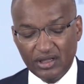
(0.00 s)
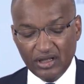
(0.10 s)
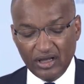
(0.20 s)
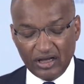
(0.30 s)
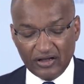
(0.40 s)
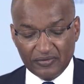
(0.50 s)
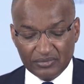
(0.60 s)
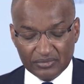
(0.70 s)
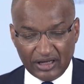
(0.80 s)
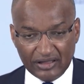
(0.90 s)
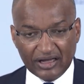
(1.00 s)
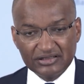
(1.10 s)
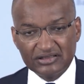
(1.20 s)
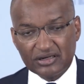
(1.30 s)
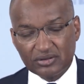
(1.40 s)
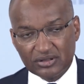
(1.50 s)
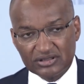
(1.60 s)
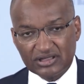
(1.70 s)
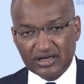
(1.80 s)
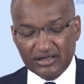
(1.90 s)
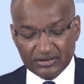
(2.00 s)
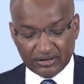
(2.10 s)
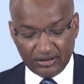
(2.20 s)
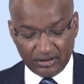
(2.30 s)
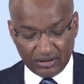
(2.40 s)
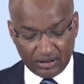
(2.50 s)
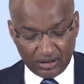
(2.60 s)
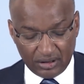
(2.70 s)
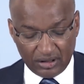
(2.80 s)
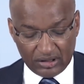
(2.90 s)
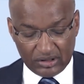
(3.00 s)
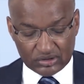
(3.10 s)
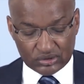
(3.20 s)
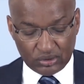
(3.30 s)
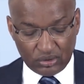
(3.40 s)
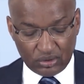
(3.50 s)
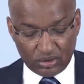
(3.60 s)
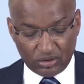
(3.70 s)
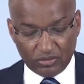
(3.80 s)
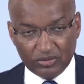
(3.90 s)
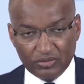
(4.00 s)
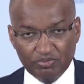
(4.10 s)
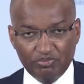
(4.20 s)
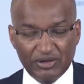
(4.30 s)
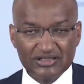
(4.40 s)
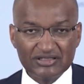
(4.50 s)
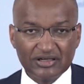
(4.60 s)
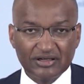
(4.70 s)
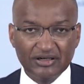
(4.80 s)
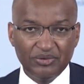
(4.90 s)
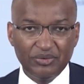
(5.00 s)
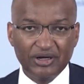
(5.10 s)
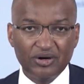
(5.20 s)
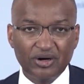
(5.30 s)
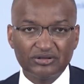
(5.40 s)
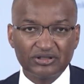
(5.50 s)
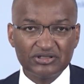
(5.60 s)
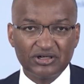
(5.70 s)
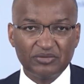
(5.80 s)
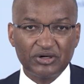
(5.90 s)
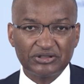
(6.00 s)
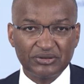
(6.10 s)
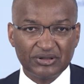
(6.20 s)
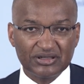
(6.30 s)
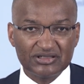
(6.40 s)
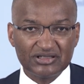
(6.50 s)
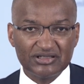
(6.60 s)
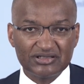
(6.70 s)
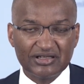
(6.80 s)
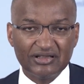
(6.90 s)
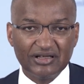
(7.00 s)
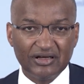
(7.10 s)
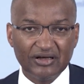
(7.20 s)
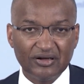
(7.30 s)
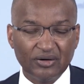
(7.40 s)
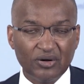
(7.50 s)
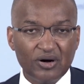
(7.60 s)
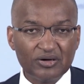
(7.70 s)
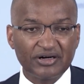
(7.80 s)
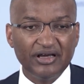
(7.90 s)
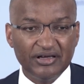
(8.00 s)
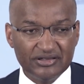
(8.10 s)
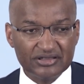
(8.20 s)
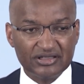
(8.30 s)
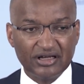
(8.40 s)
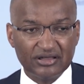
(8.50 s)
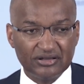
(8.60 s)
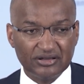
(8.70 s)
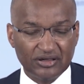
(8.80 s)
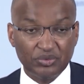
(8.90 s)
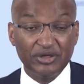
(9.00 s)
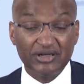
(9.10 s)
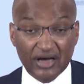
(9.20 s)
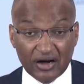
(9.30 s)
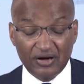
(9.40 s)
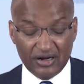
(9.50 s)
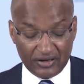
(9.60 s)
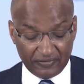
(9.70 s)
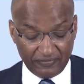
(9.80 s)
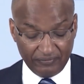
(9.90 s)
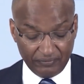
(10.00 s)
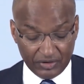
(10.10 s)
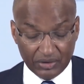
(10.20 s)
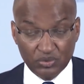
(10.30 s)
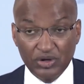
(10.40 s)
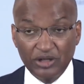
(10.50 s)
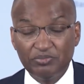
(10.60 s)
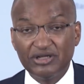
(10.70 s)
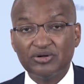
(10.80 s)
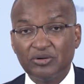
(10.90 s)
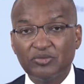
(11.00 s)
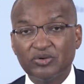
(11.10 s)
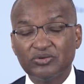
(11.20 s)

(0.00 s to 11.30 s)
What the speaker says: And that is across the country. So basically, we got reasonable assurances that the long rains that we now have will be normal.